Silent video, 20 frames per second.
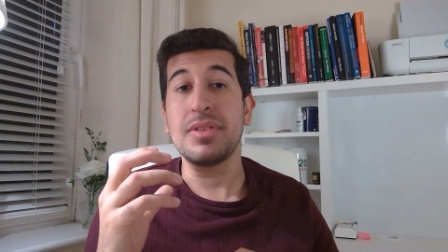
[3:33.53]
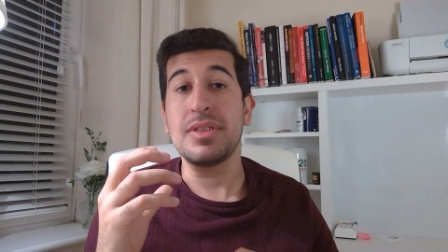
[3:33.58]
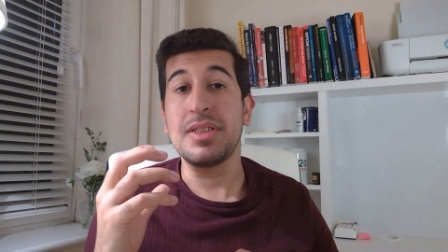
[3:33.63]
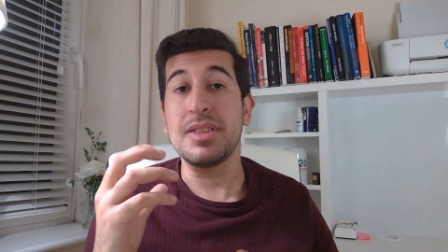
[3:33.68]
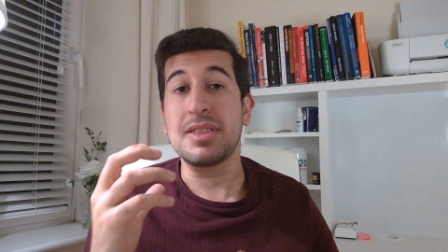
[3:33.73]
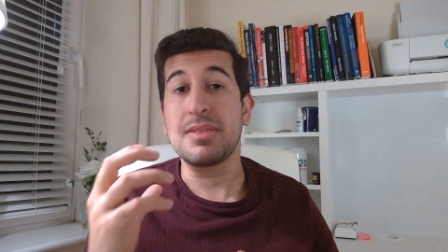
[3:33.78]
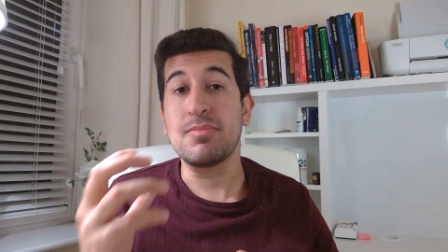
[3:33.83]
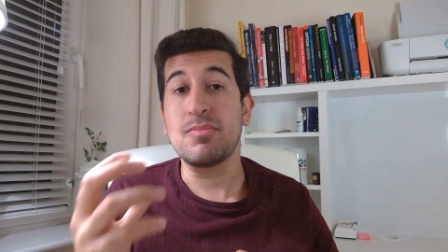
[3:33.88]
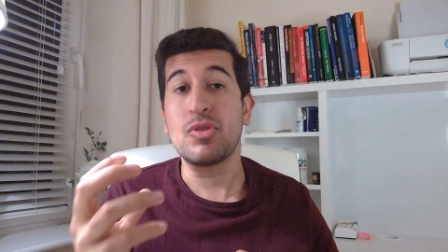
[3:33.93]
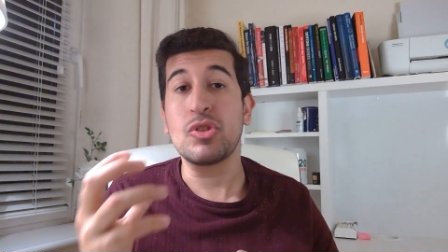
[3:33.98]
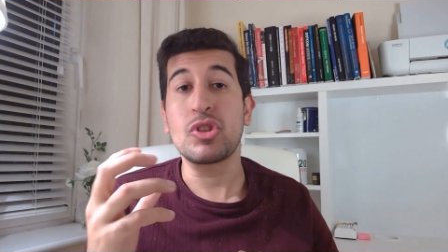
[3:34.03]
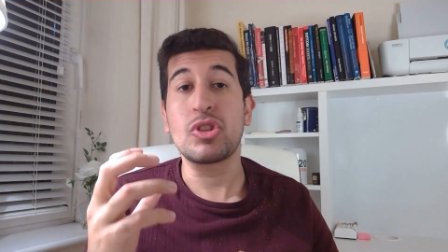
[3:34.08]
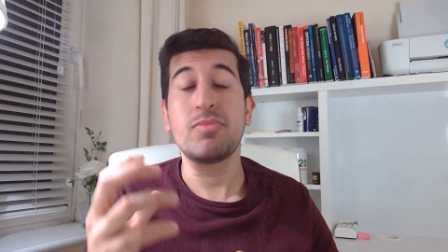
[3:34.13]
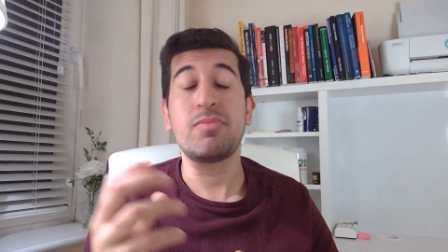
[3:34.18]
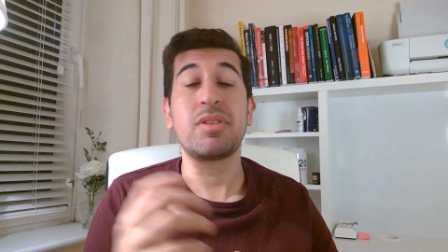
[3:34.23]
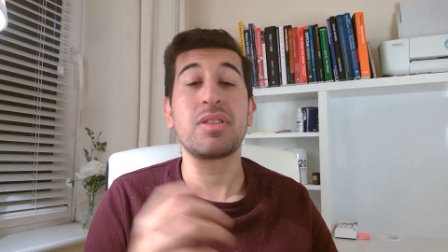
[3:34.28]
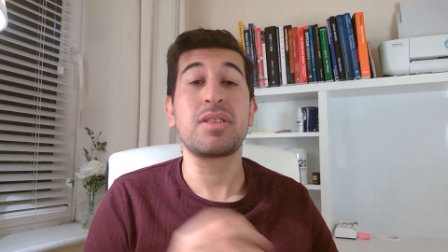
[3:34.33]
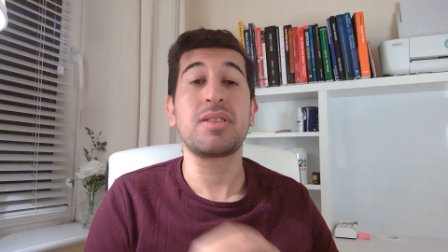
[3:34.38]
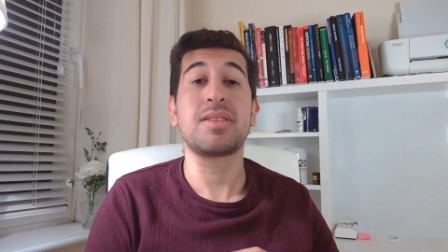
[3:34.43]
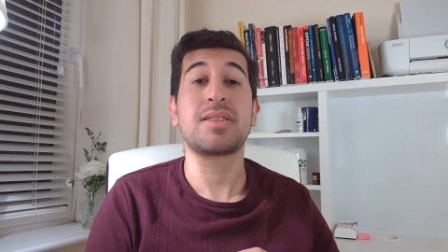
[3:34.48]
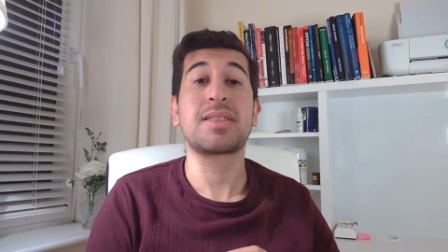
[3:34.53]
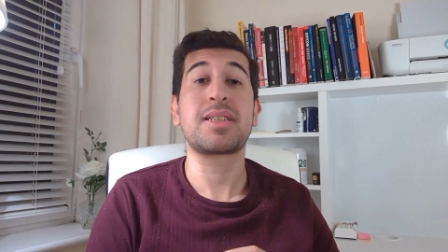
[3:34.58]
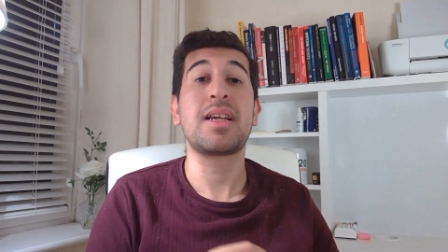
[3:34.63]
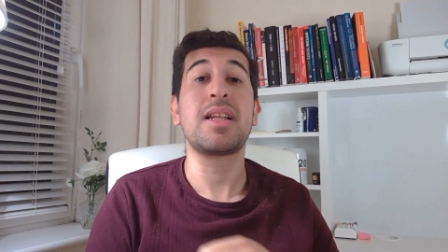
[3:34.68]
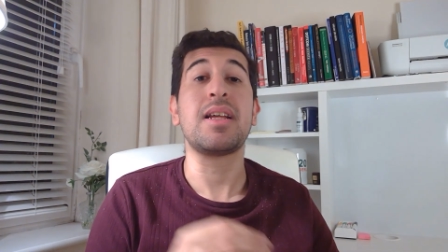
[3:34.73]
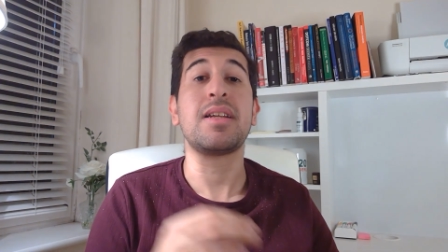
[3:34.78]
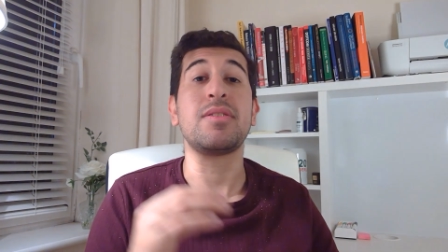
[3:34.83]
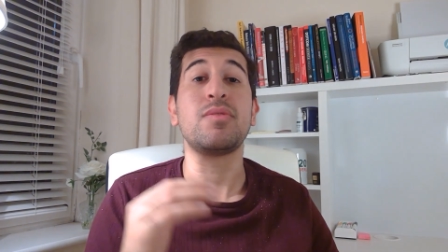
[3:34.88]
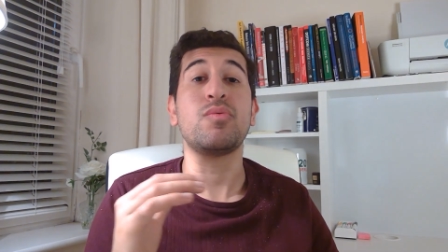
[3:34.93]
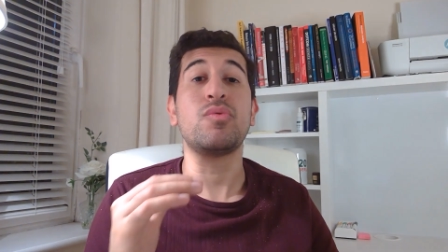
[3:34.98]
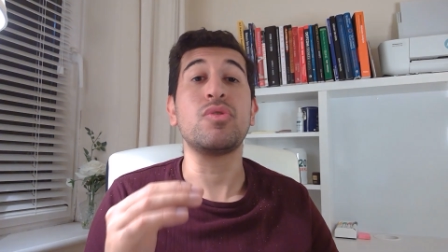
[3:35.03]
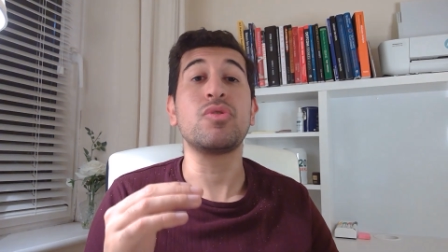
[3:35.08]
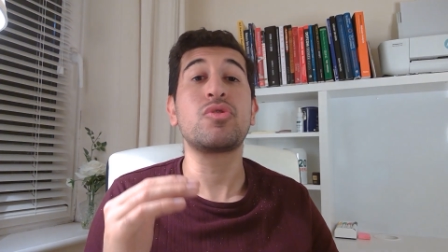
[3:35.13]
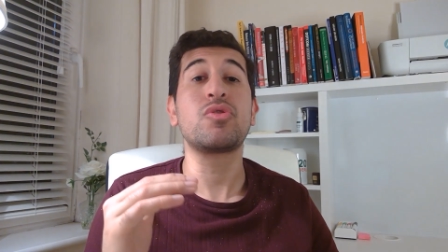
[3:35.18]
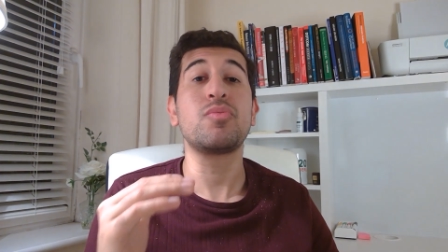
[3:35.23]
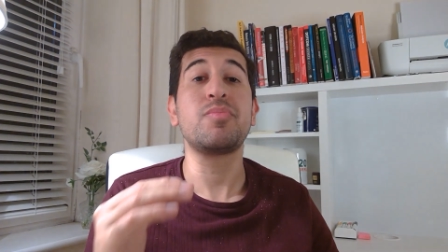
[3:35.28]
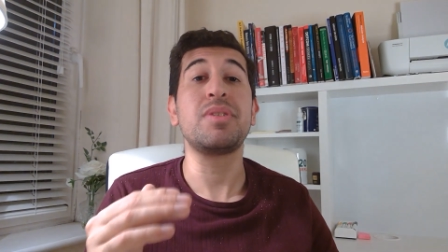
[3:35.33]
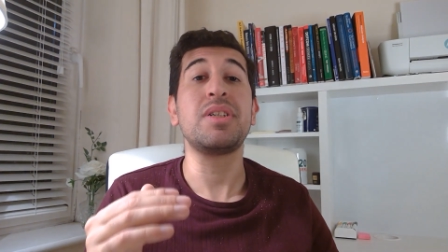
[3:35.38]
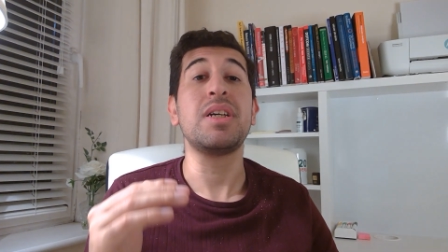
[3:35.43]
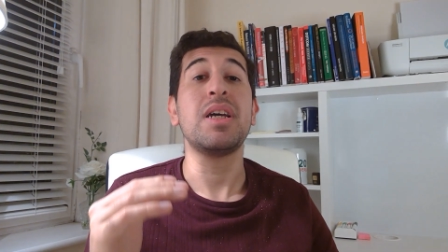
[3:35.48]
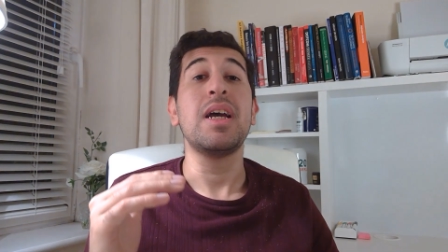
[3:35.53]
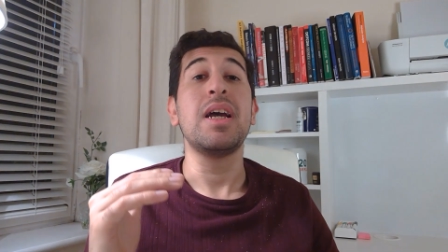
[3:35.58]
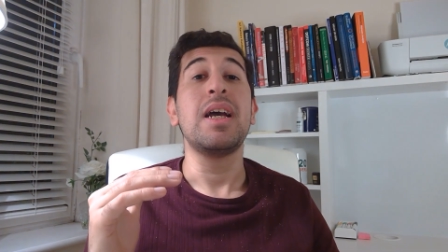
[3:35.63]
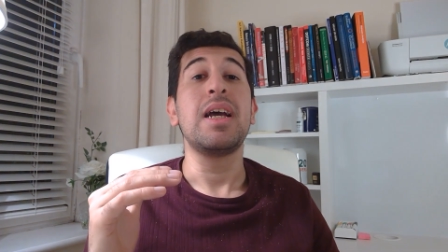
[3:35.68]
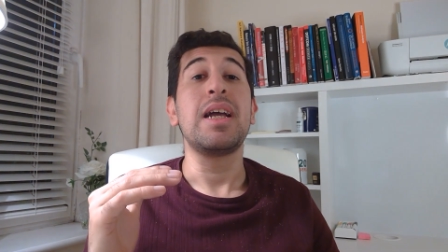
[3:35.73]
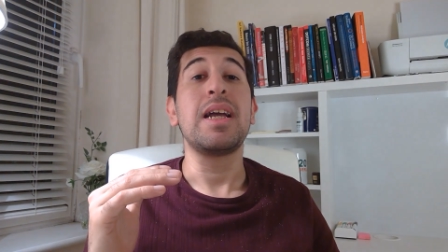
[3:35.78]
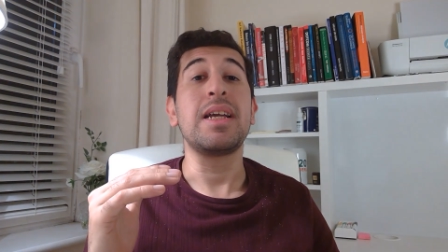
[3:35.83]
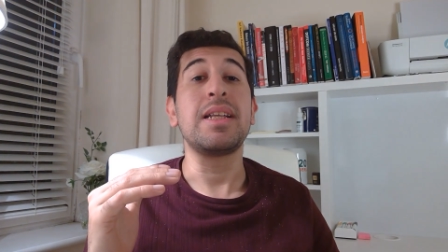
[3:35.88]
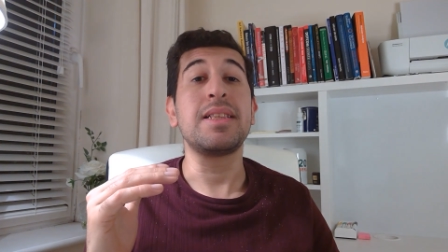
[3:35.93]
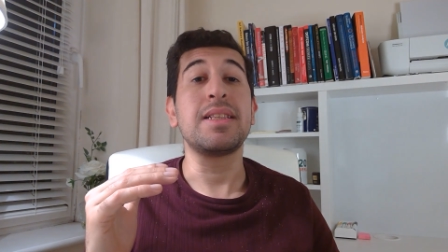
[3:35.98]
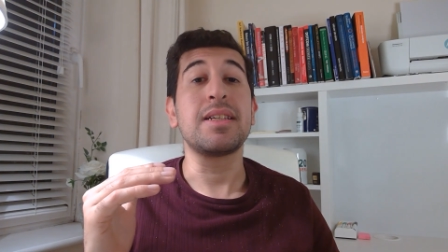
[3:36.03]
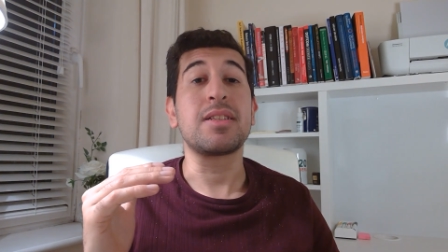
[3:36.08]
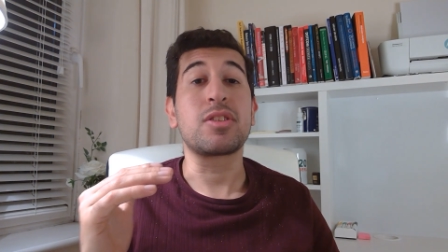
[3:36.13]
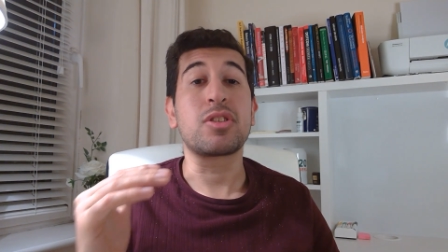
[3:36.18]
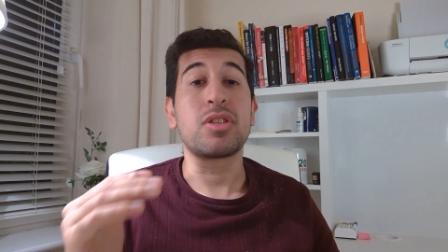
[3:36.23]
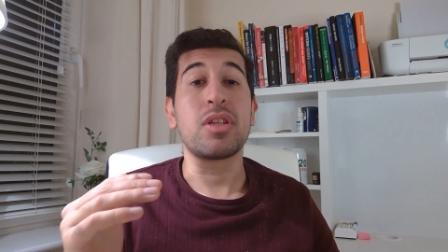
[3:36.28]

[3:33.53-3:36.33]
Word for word: this most demanded skill and you want to be in the,